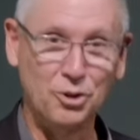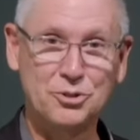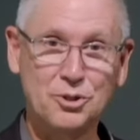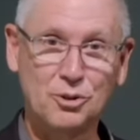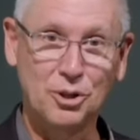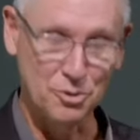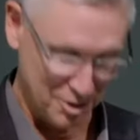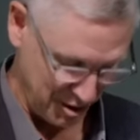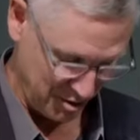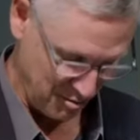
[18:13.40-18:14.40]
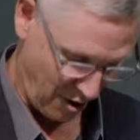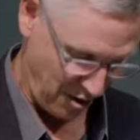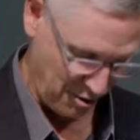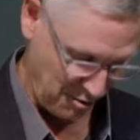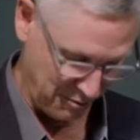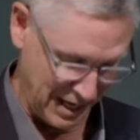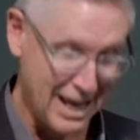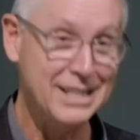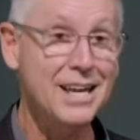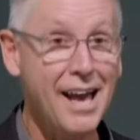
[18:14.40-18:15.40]
too closely to our own.
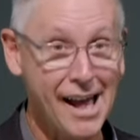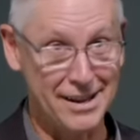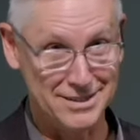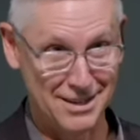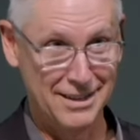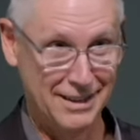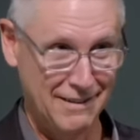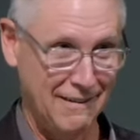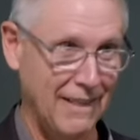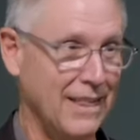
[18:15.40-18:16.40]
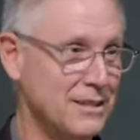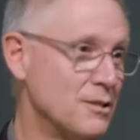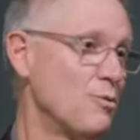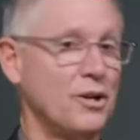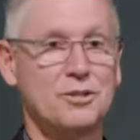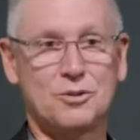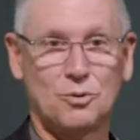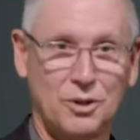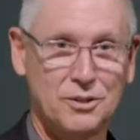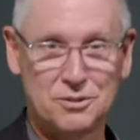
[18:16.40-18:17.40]
And yet, this is what
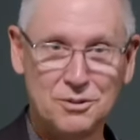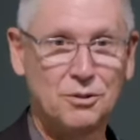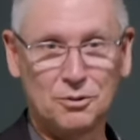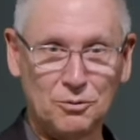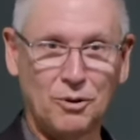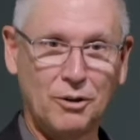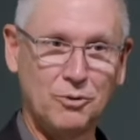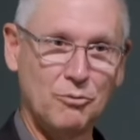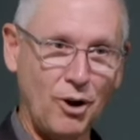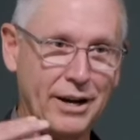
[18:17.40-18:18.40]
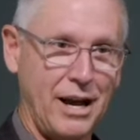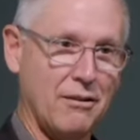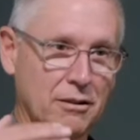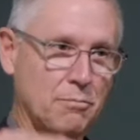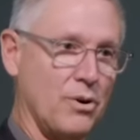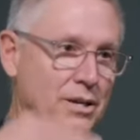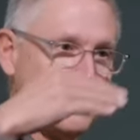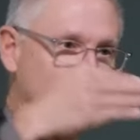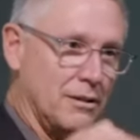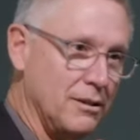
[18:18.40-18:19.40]
historians do, right? We write out of the
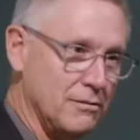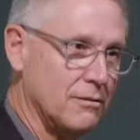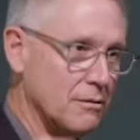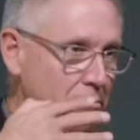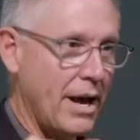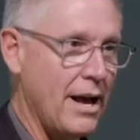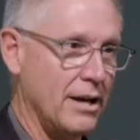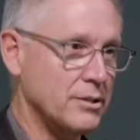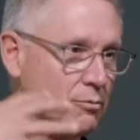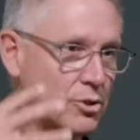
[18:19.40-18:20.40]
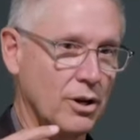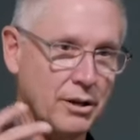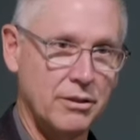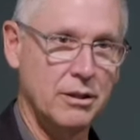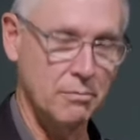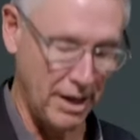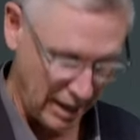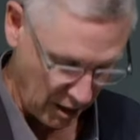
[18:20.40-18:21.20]
present into the past and we try to think about how